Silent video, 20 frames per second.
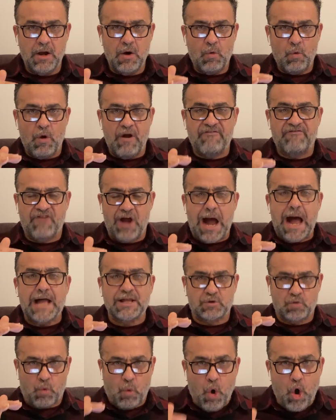with
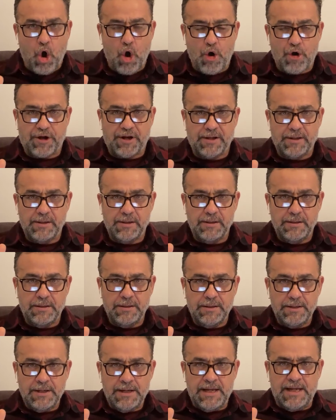God's word.
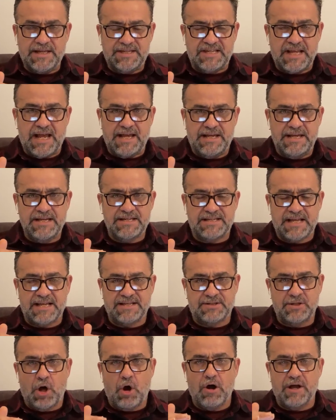He said he
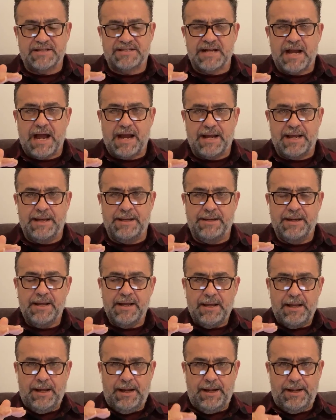says, no, it's not in
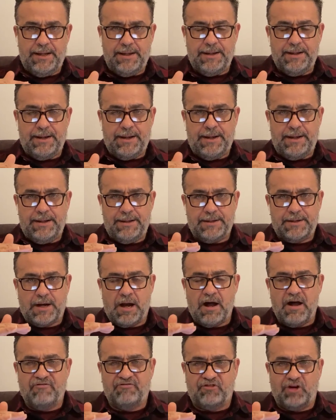in in
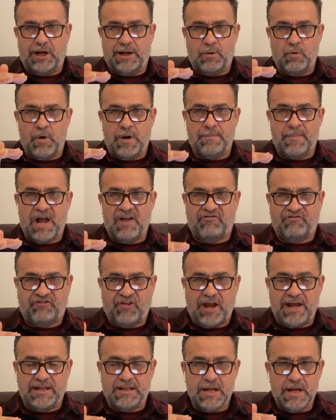conflict with my
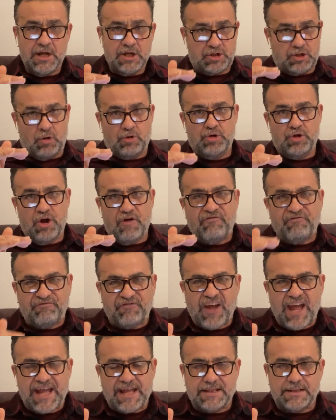faith. So your
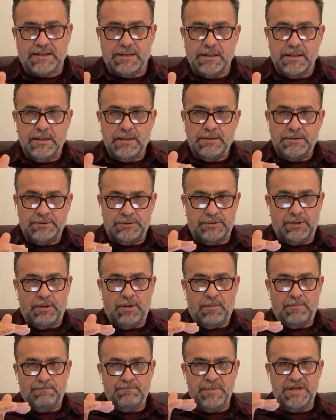faith,
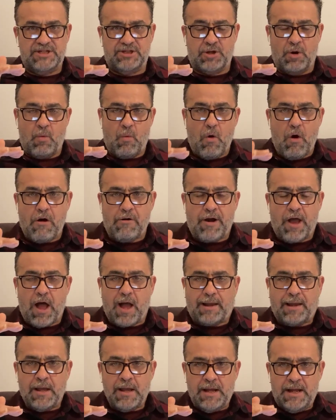Mr.
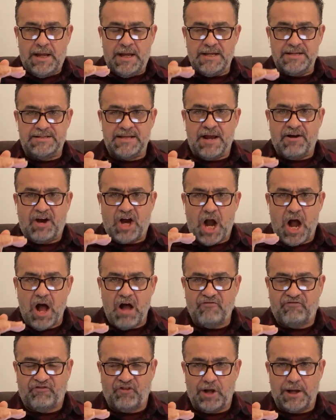Warnock, is in
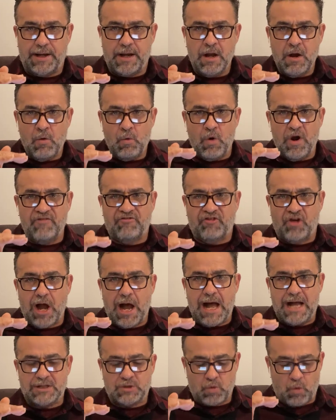conflict with
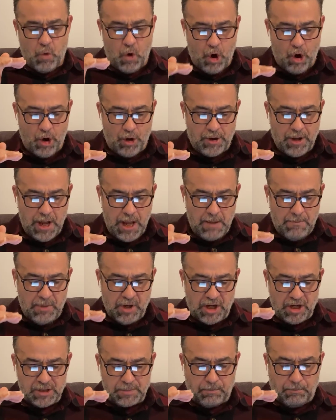God's word
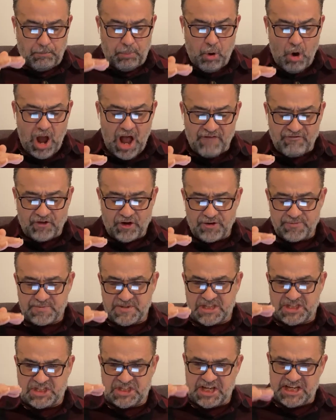because Proverbs
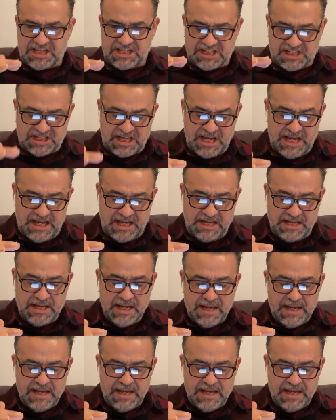16